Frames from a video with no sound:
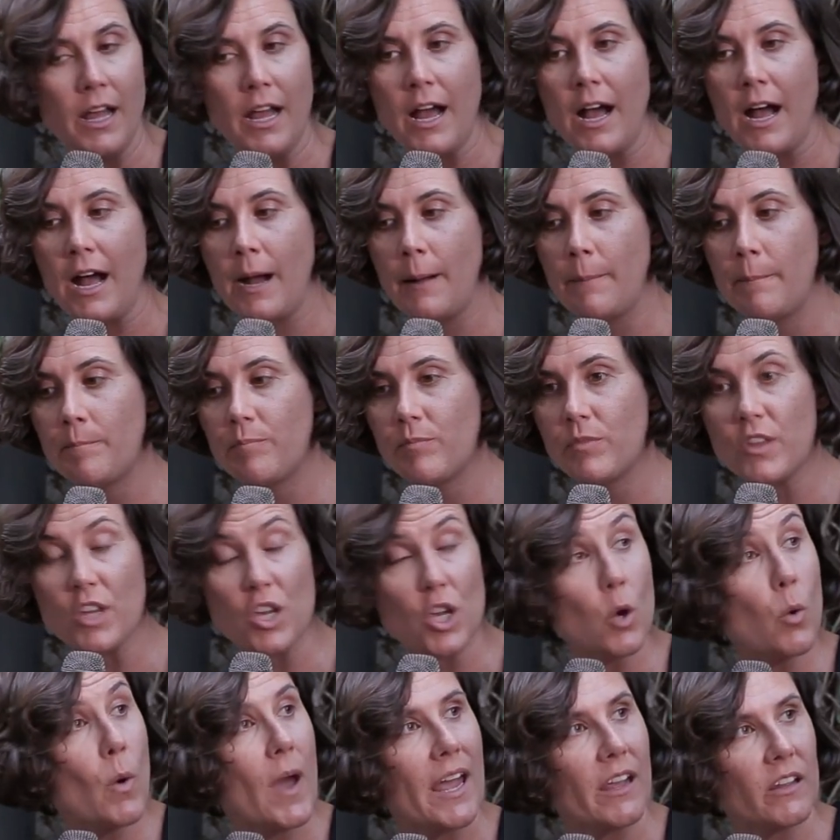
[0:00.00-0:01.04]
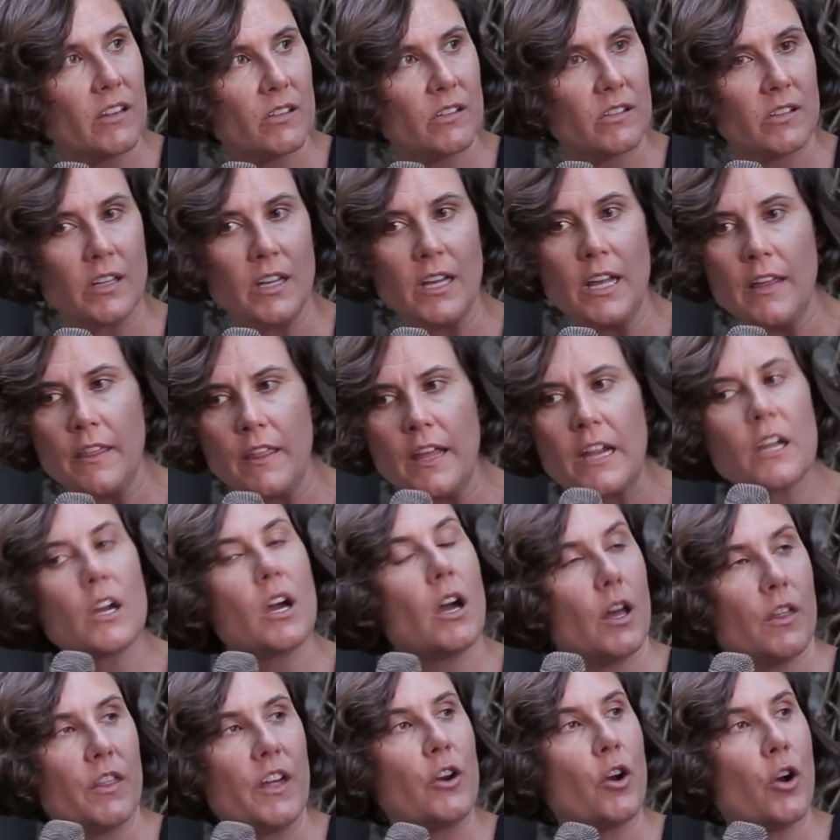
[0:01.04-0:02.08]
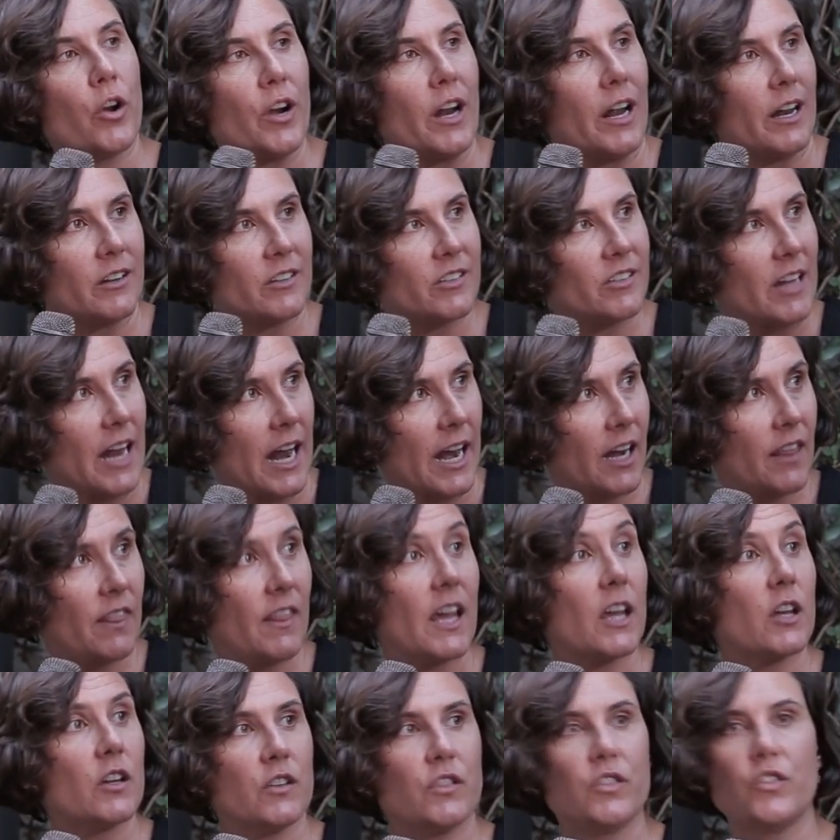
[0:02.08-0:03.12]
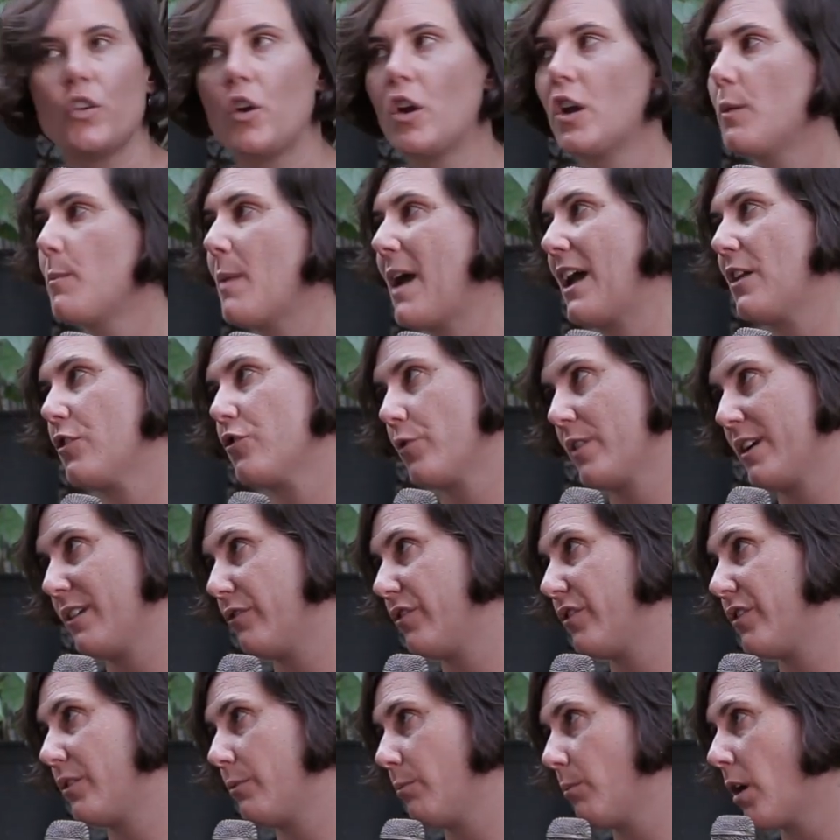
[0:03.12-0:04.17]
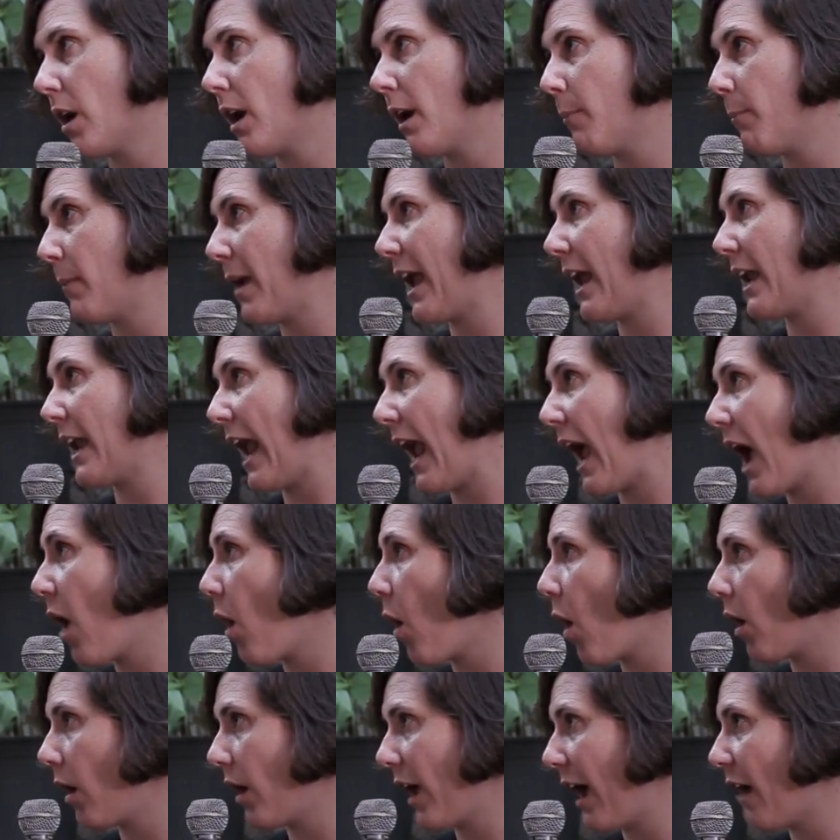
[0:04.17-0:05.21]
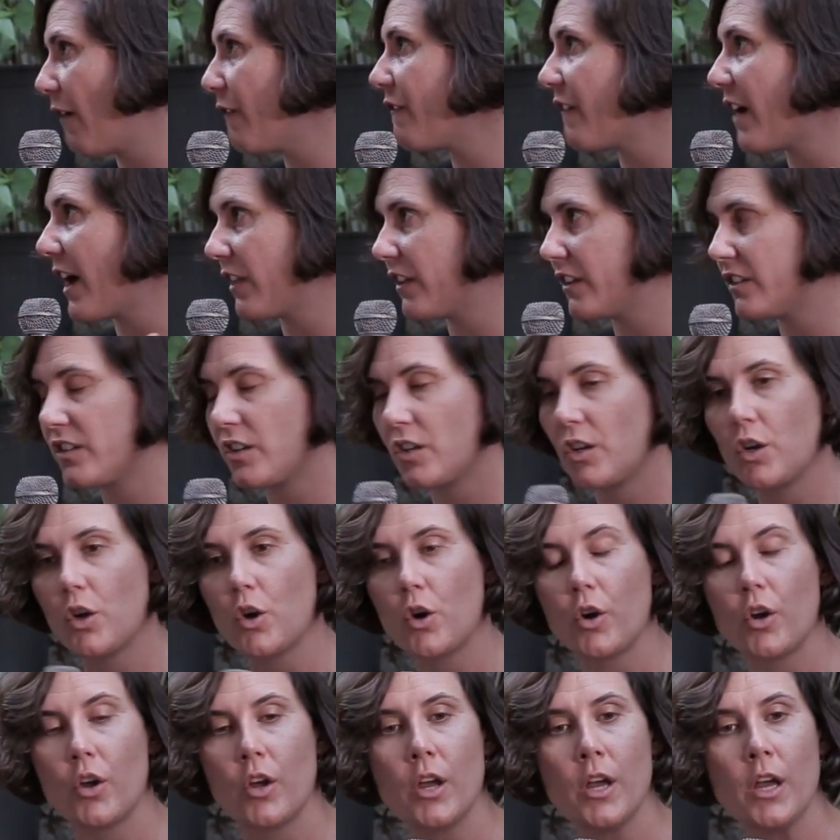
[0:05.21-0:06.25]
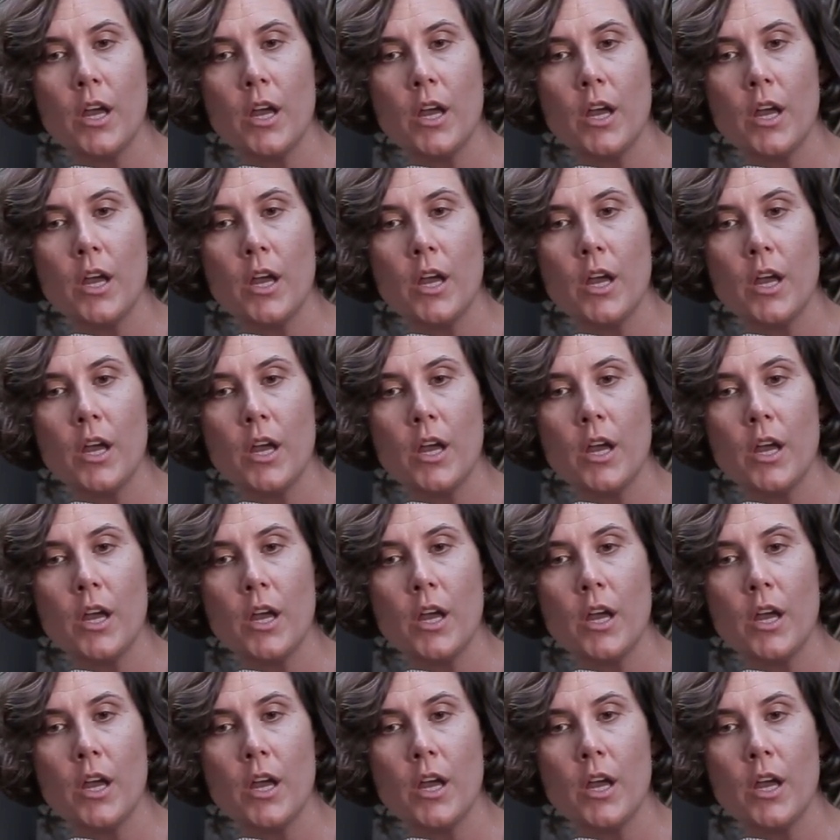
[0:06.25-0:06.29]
um, the US, they, they don't understand and they're concerned about drift um, and how, how far this can go.